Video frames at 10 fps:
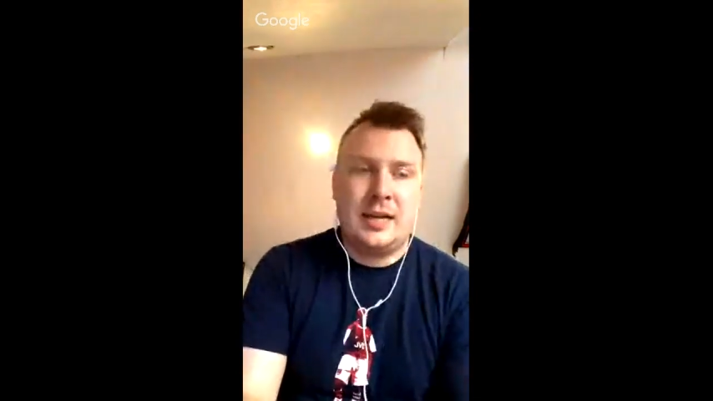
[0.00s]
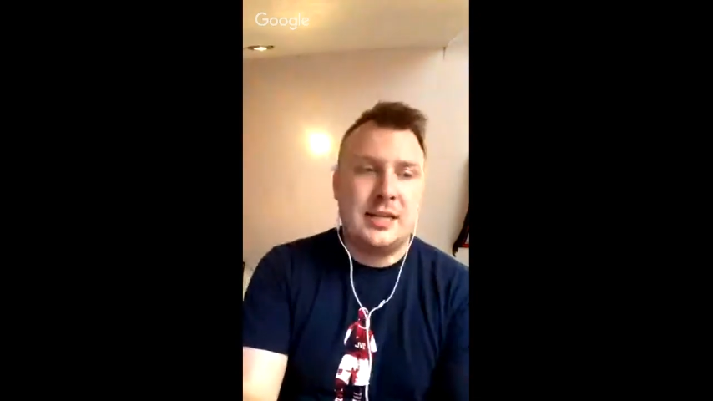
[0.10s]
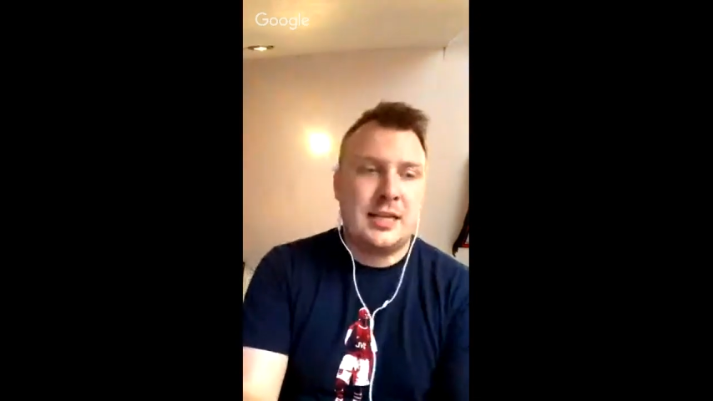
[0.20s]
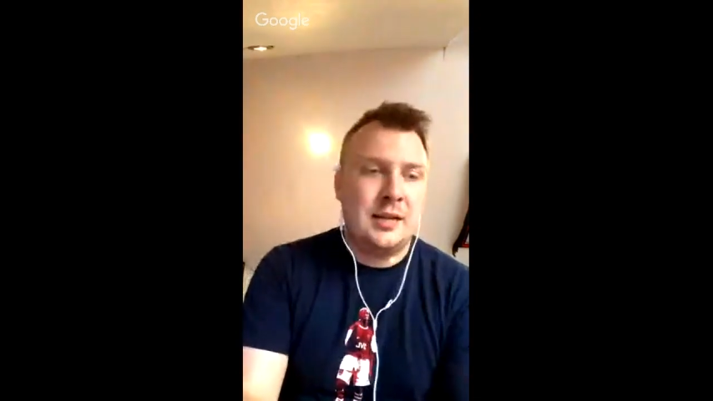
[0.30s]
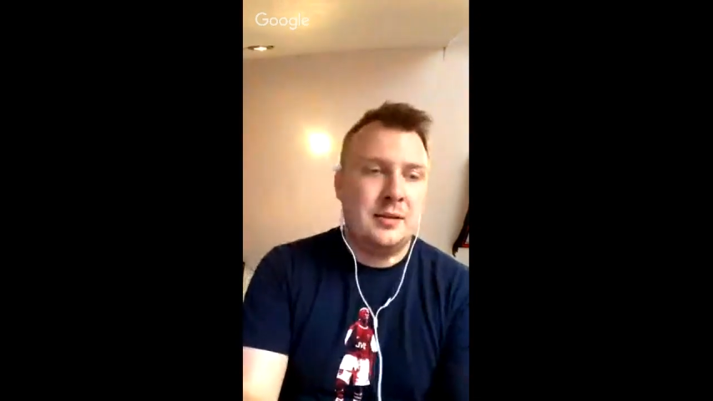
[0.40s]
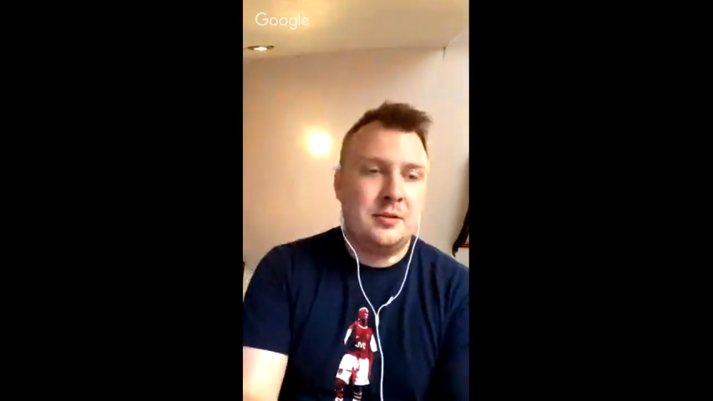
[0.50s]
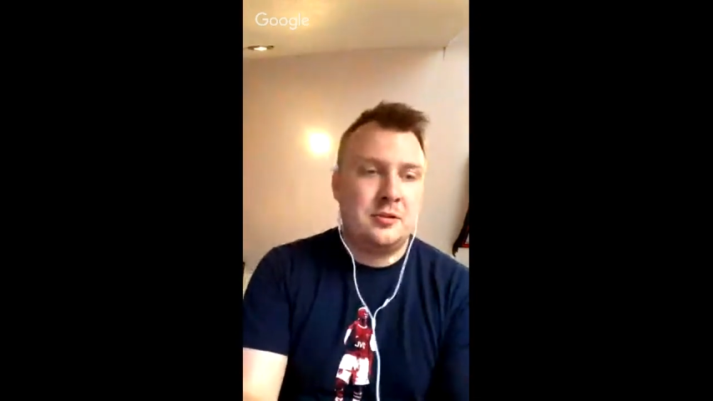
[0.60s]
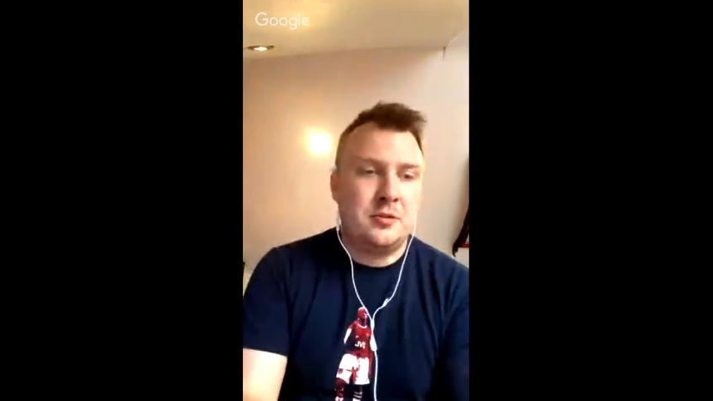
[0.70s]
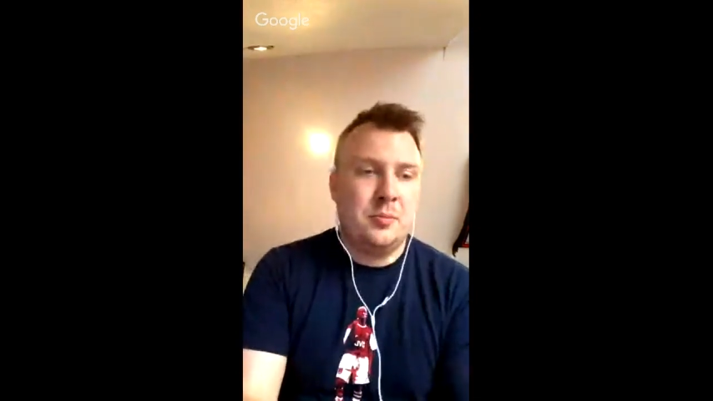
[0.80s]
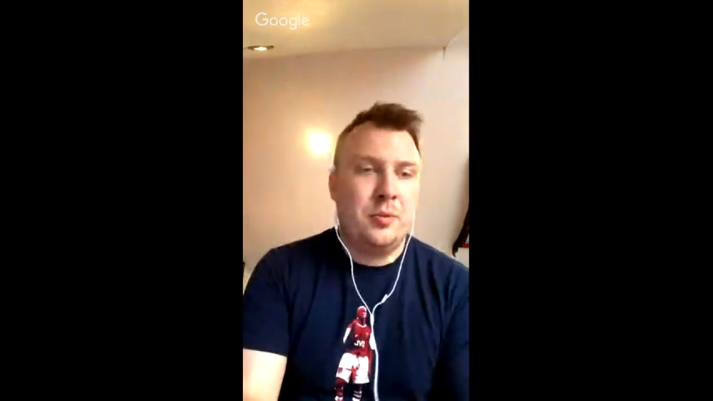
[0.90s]

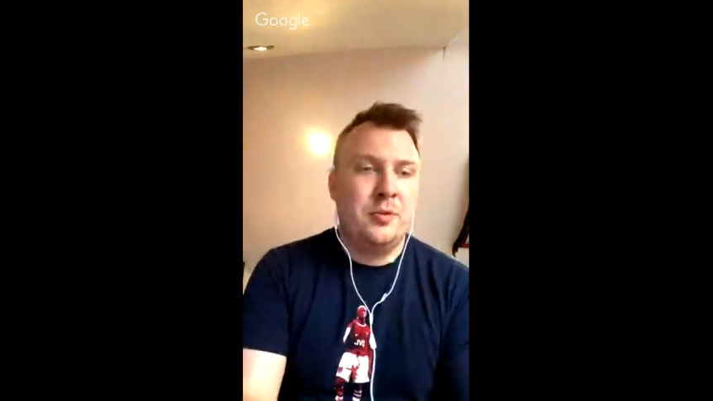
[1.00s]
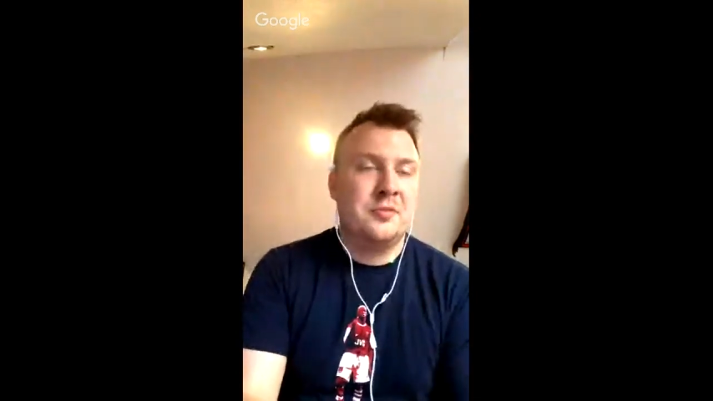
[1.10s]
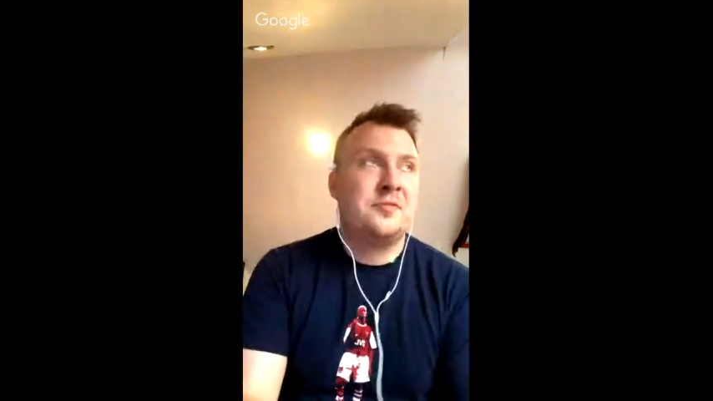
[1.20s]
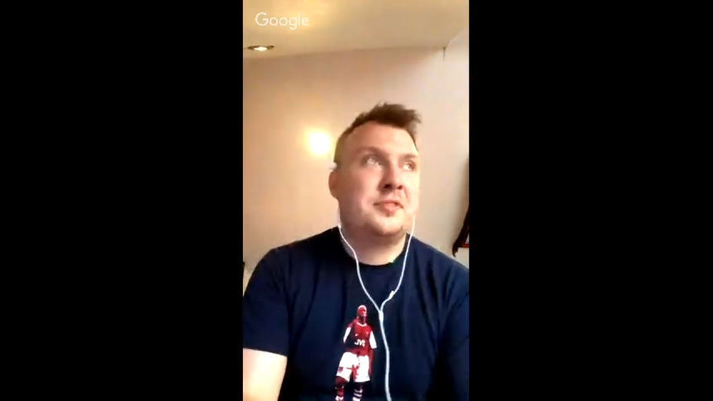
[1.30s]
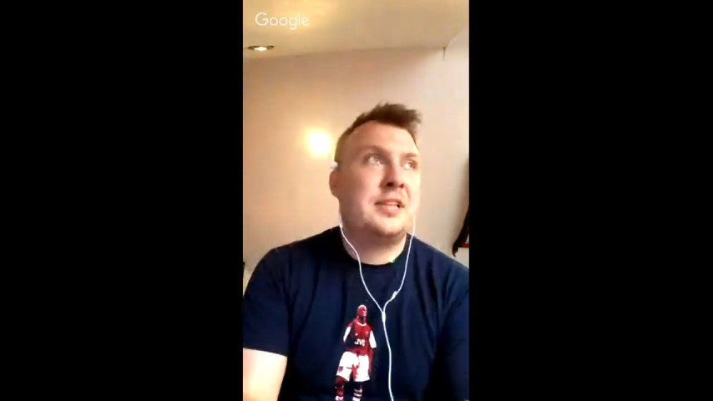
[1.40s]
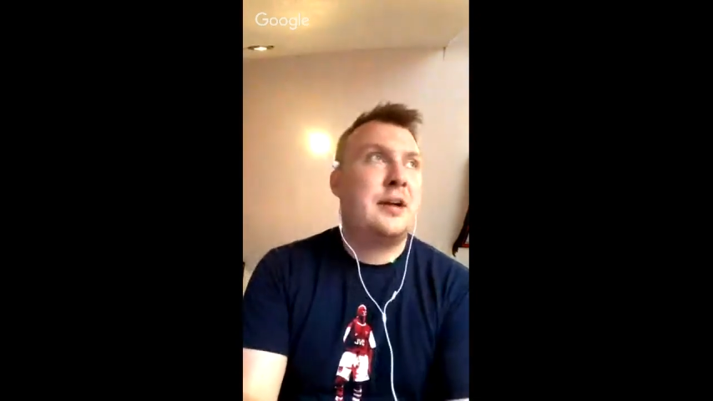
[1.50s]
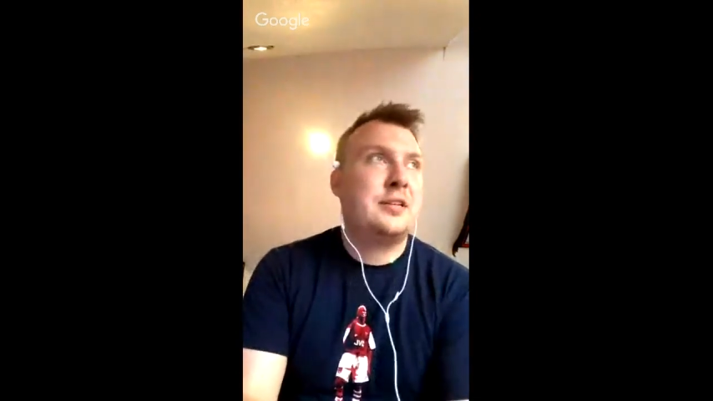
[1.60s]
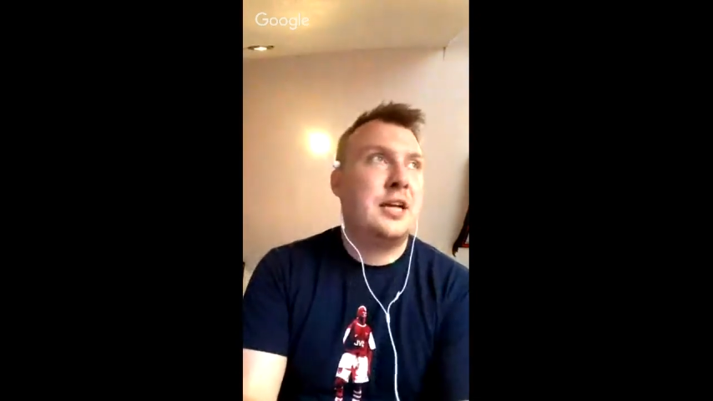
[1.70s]
putting sounders out for